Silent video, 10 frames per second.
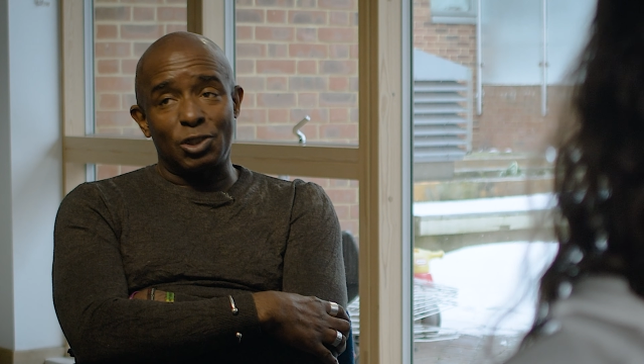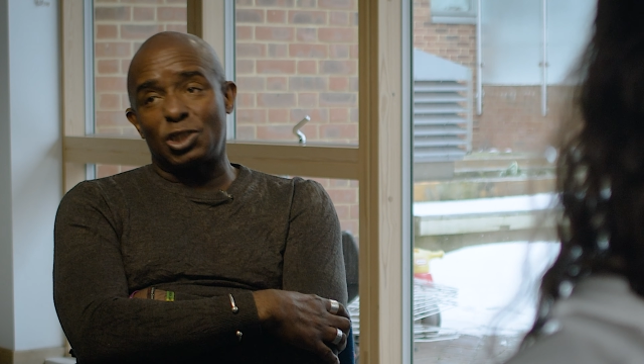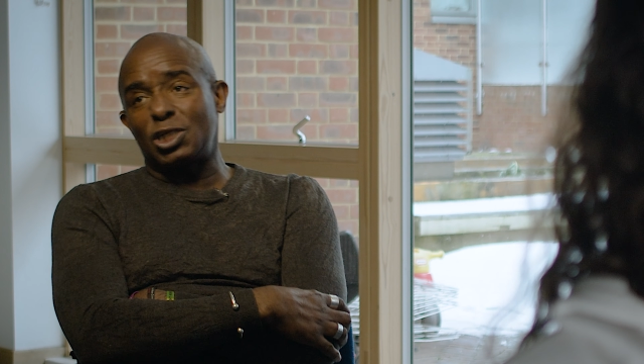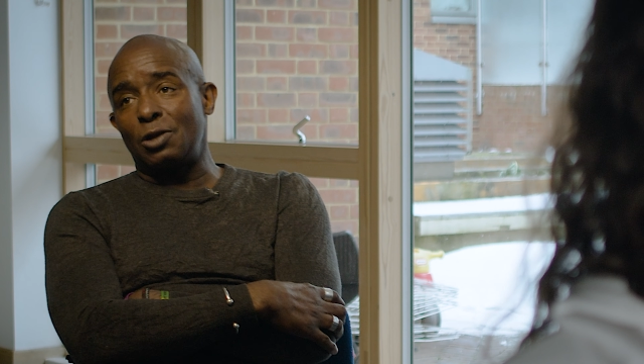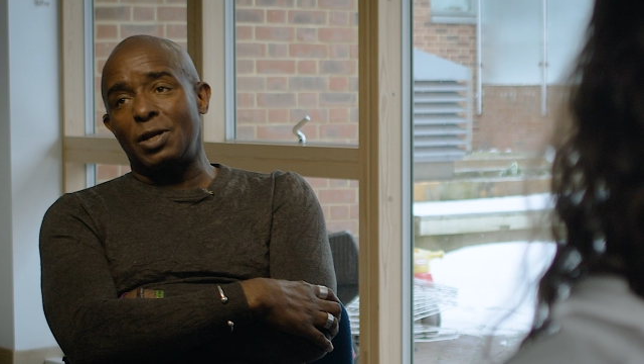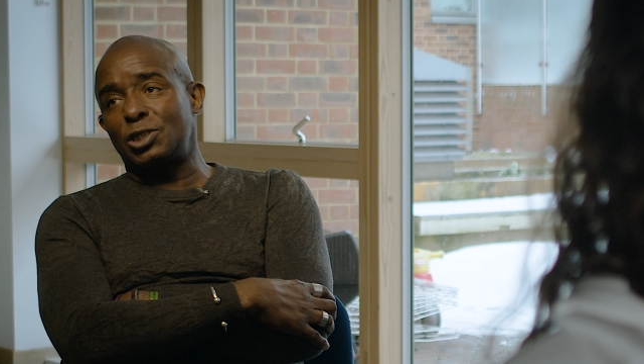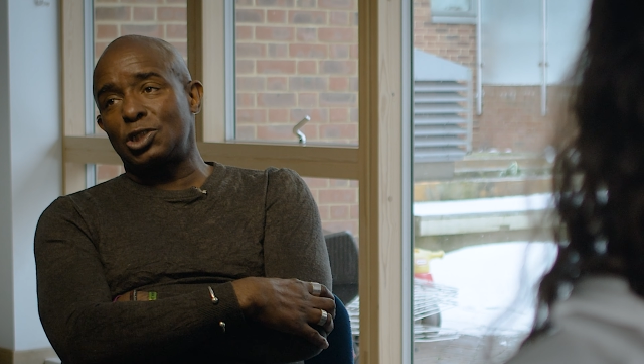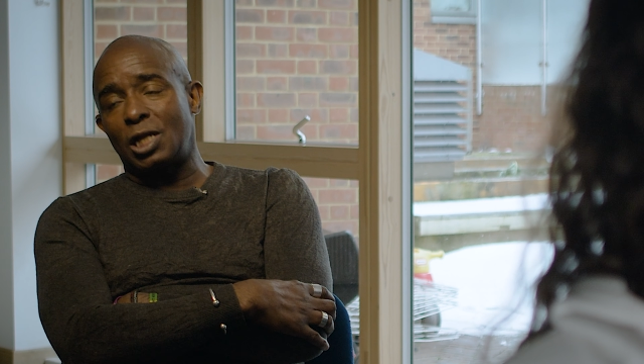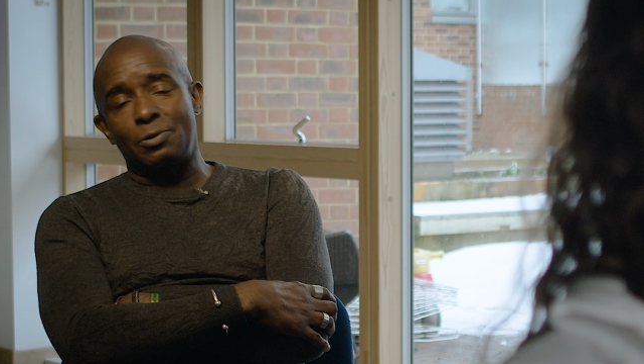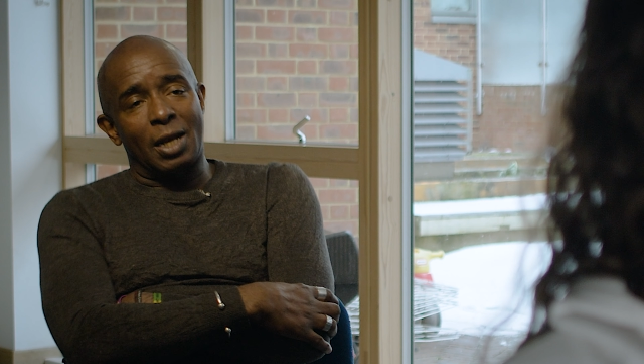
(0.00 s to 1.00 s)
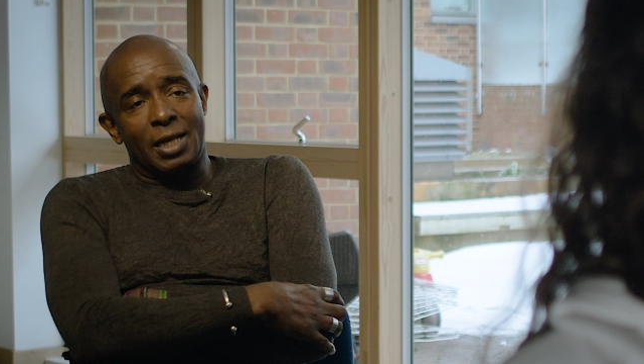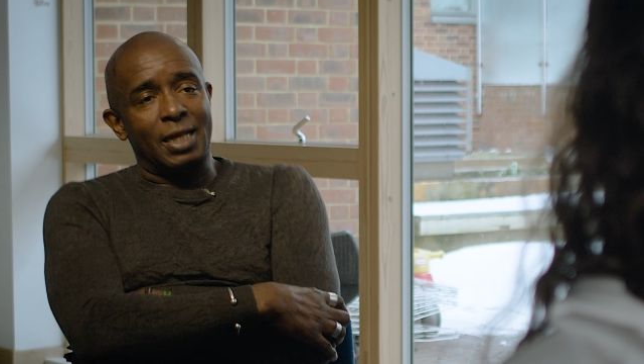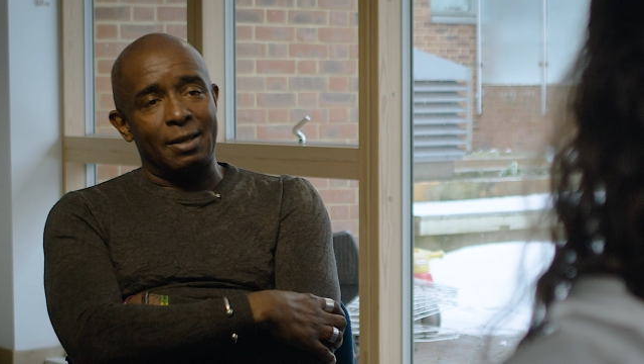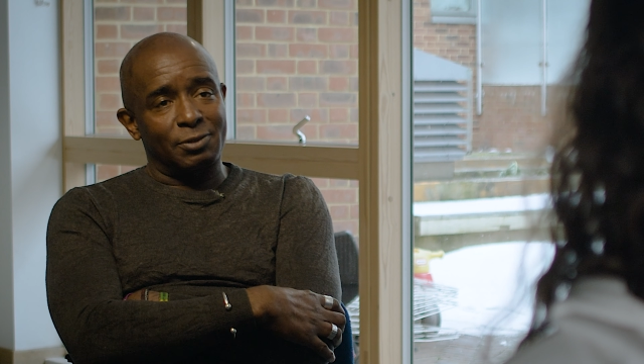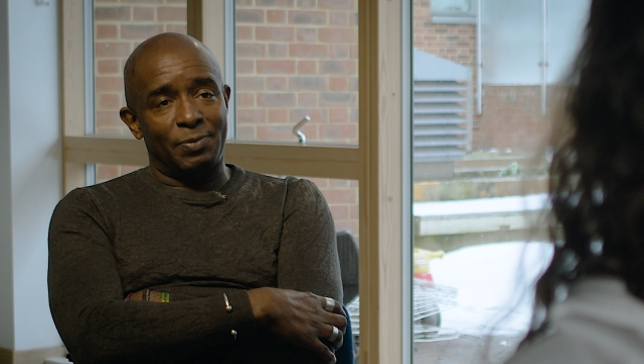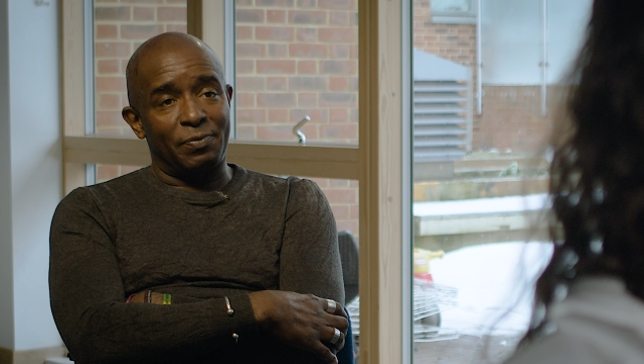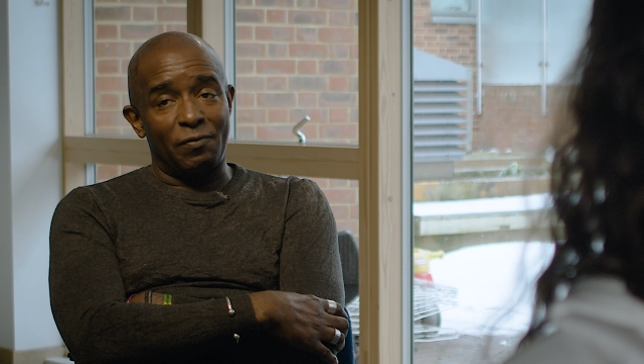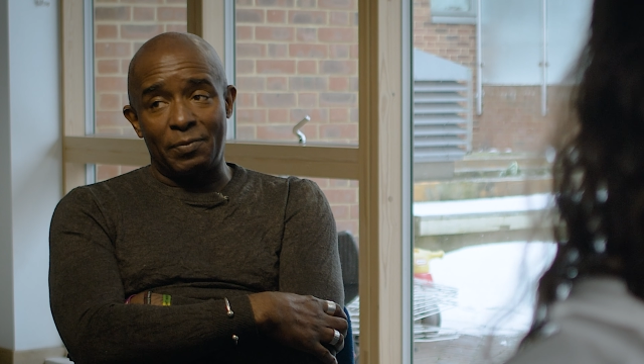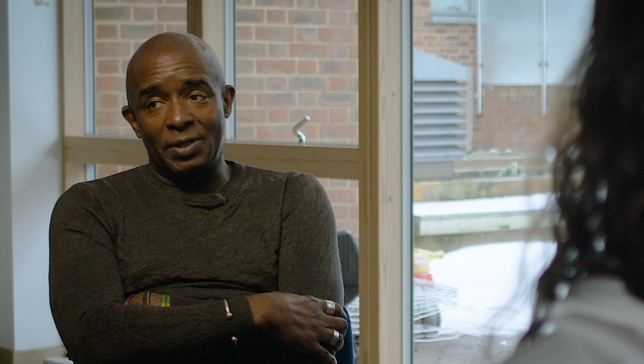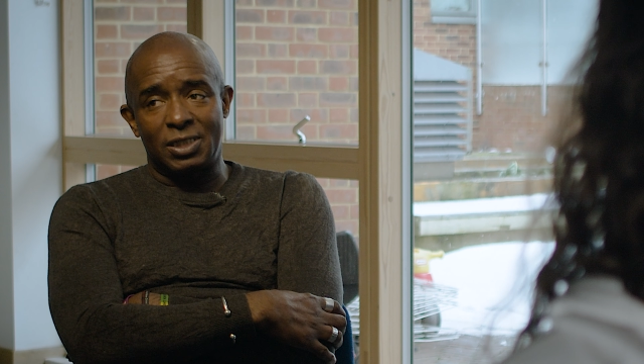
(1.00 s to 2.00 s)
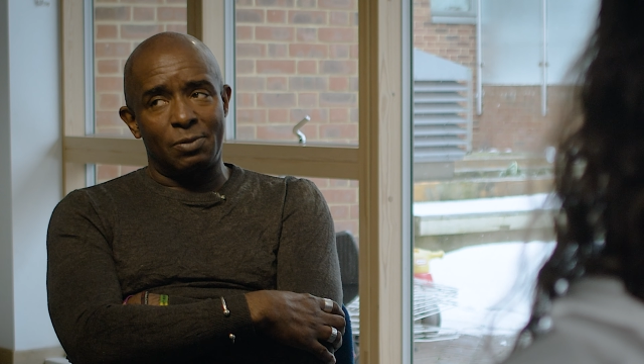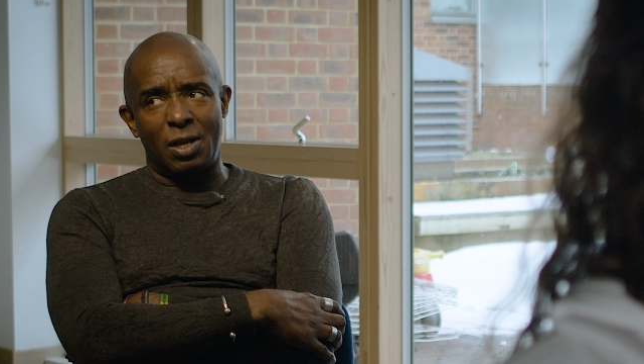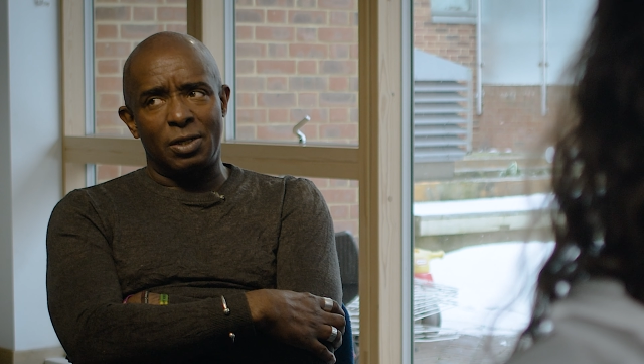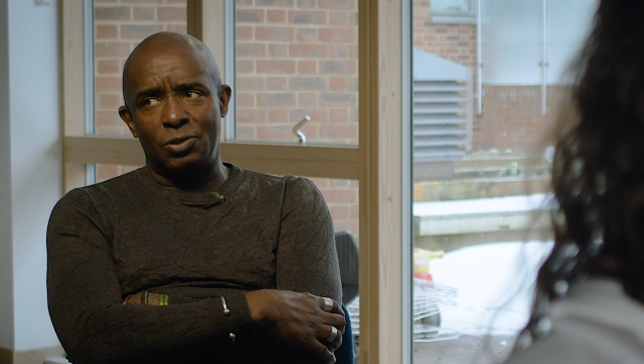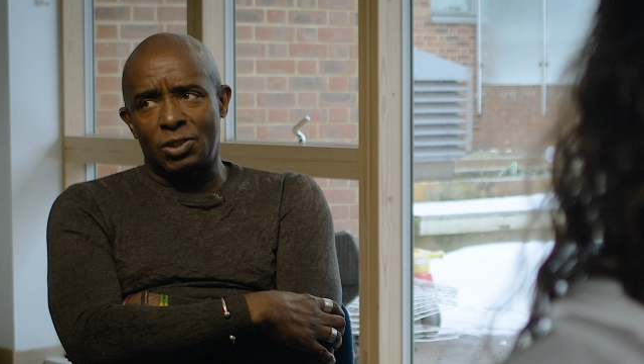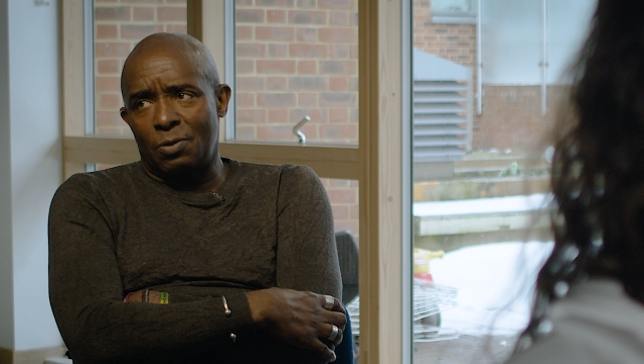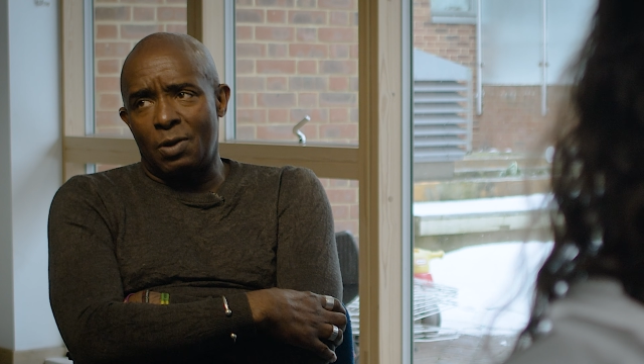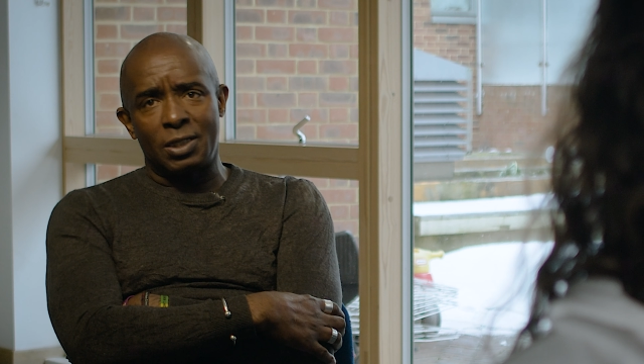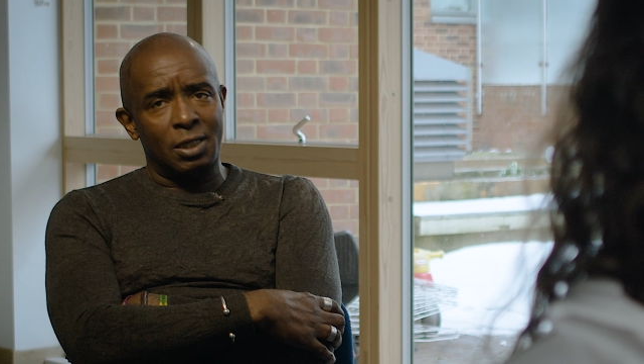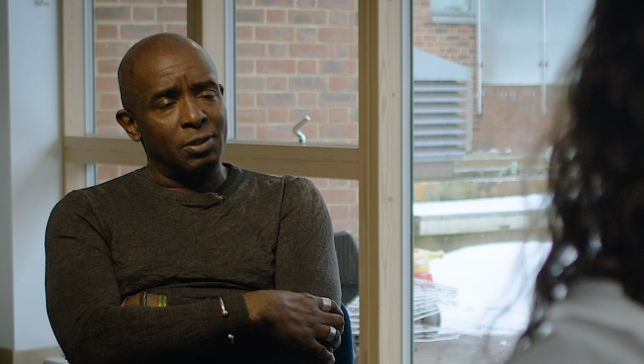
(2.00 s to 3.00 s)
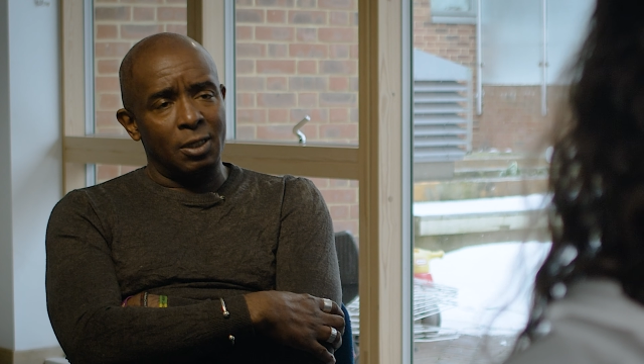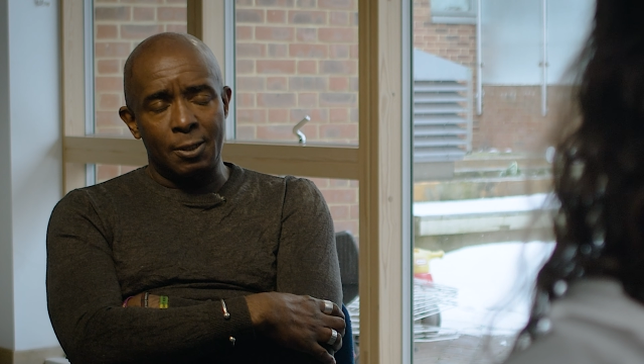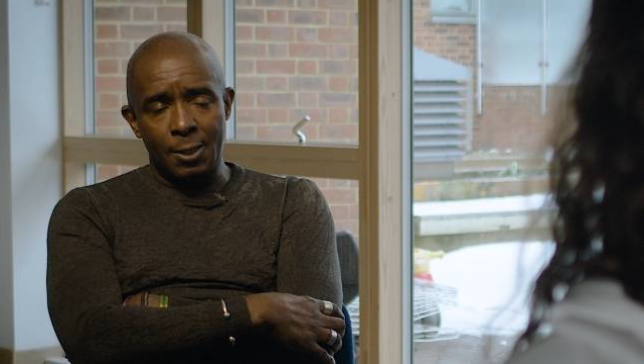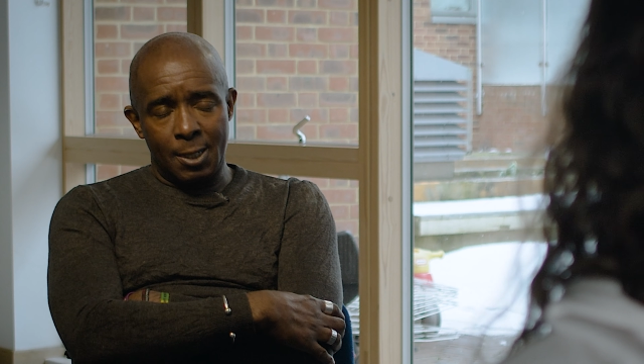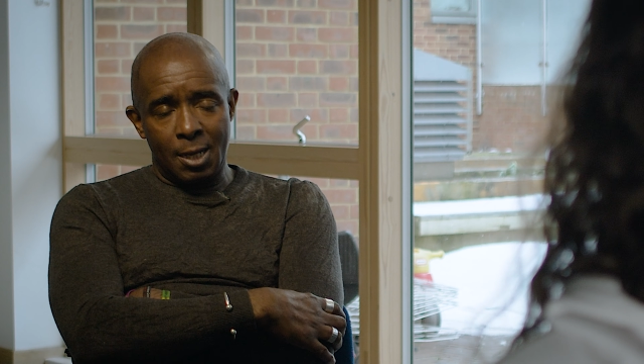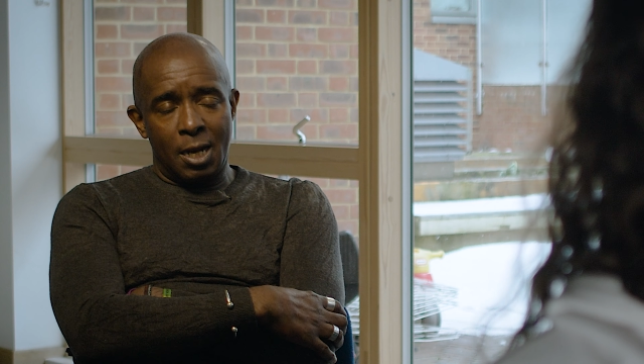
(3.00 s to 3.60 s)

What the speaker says: just don't like those people from EC1, and you say, why don't you?